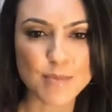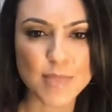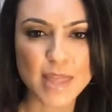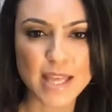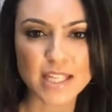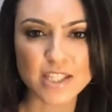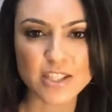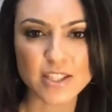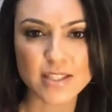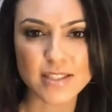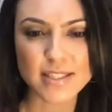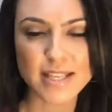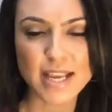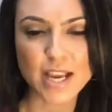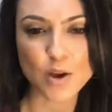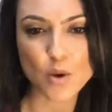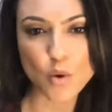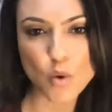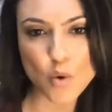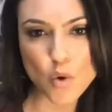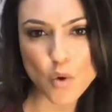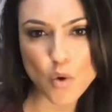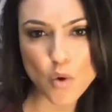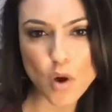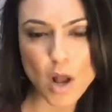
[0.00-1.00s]
they just say,
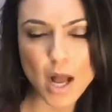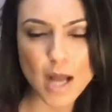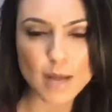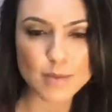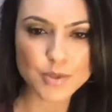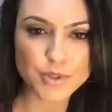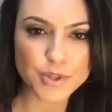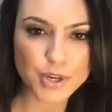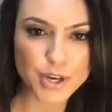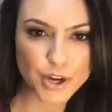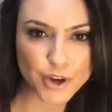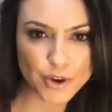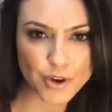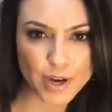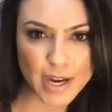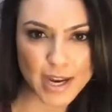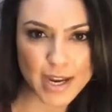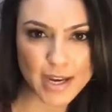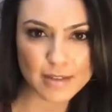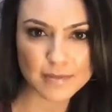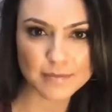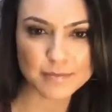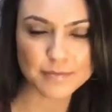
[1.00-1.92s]
cool, I'm doing great.